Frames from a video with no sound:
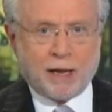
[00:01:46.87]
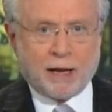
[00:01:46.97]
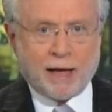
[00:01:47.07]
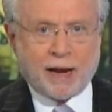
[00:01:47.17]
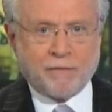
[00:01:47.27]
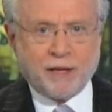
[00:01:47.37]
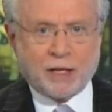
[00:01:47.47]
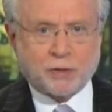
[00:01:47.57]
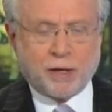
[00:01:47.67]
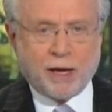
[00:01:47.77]
a lot of
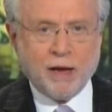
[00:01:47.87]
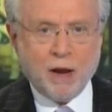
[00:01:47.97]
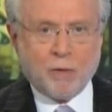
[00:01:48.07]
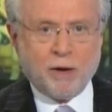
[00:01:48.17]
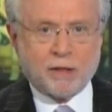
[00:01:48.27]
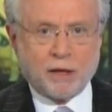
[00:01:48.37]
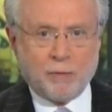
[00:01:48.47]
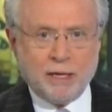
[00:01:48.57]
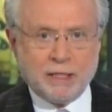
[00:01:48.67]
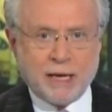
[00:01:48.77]
yesterday with the
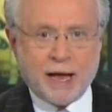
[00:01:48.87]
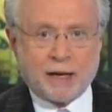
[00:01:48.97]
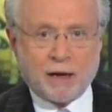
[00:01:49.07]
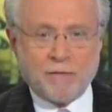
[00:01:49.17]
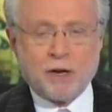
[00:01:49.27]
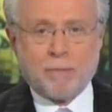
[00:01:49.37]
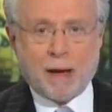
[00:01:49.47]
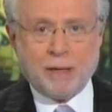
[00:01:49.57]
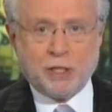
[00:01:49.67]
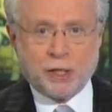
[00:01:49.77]
Louisiana Governor
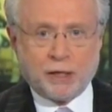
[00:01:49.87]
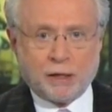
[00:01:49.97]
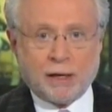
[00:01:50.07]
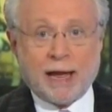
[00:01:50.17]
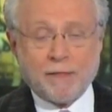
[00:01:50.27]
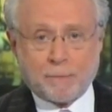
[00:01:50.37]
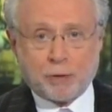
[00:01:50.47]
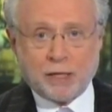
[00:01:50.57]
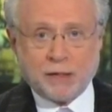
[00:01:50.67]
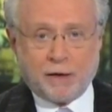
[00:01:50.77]
Bobby Jindal and the
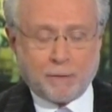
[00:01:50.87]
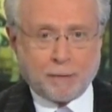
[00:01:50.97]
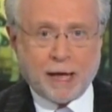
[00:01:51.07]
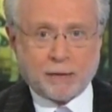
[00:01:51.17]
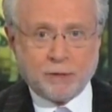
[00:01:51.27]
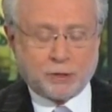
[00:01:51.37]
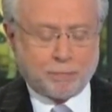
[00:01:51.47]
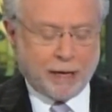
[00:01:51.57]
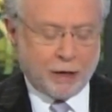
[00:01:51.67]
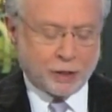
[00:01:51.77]
president of the Plaquemines
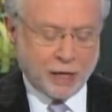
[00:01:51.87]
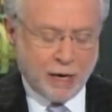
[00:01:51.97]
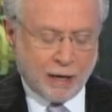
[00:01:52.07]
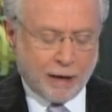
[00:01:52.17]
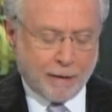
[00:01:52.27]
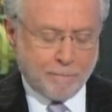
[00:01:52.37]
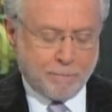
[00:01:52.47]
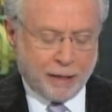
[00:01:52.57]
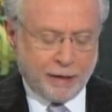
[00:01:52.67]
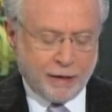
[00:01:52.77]
Parish, uh,
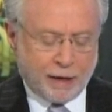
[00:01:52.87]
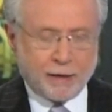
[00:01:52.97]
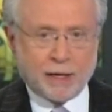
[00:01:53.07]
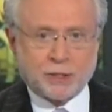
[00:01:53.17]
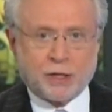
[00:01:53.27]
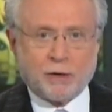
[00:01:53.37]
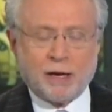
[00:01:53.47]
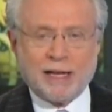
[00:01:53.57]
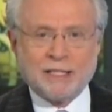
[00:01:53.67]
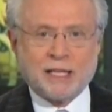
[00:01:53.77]
Billy Nungesser.
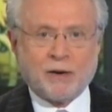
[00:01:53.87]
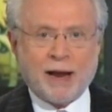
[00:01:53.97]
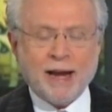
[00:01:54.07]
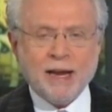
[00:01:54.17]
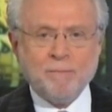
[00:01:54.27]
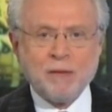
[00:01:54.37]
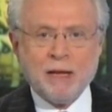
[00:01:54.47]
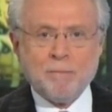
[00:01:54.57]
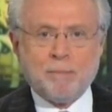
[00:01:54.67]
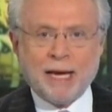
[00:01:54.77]
Uh, is there any
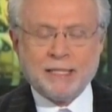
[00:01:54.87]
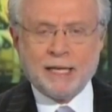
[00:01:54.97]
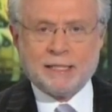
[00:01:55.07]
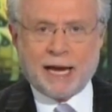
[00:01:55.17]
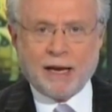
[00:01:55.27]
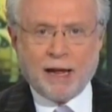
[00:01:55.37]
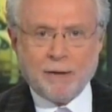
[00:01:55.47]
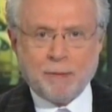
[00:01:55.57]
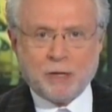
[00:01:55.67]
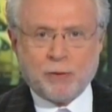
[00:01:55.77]
basic
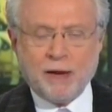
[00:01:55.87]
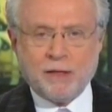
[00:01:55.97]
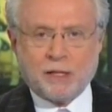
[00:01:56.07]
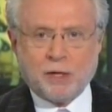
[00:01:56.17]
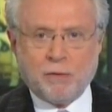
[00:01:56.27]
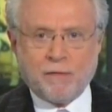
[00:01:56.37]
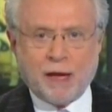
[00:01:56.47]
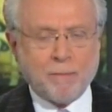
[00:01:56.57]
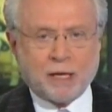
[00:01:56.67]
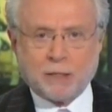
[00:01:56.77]
daylight between the two of
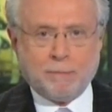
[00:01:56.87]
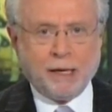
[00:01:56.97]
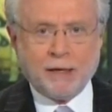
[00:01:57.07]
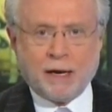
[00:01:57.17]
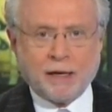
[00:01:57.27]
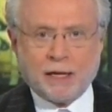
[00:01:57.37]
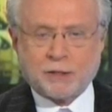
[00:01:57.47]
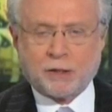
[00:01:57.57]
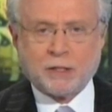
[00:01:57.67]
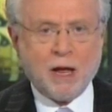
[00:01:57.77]
them? Because Billy
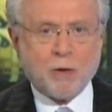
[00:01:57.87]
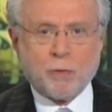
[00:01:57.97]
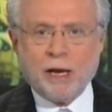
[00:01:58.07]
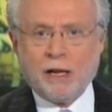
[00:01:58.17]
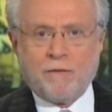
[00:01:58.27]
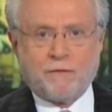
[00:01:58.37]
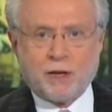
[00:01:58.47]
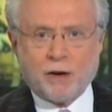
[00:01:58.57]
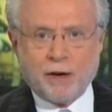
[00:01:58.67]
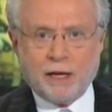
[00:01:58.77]
Nungesser is really
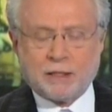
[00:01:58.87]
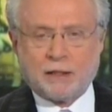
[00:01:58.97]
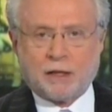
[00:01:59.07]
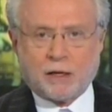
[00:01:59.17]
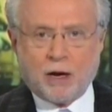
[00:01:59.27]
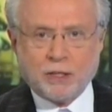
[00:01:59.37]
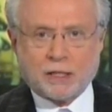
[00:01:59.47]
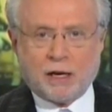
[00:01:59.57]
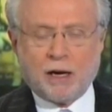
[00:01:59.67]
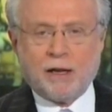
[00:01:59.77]
furious at the Coast
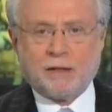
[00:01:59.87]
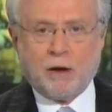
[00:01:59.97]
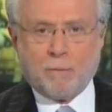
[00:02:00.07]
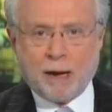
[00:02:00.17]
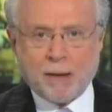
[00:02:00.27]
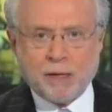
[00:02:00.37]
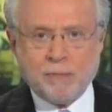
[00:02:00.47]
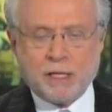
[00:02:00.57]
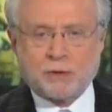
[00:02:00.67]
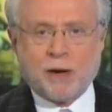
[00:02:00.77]
Guard, at the Obama
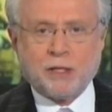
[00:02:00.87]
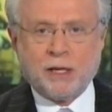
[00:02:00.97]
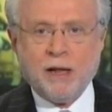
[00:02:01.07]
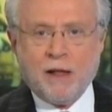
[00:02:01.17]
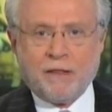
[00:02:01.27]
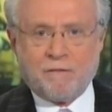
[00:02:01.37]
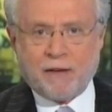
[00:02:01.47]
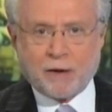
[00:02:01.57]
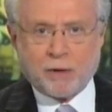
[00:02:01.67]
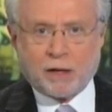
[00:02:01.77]
administration, the
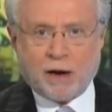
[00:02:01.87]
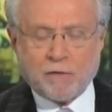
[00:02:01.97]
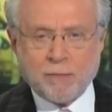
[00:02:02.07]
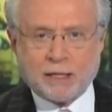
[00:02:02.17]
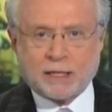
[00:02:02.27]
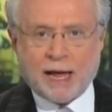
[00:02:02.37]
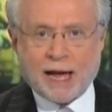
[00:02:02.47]
federal government's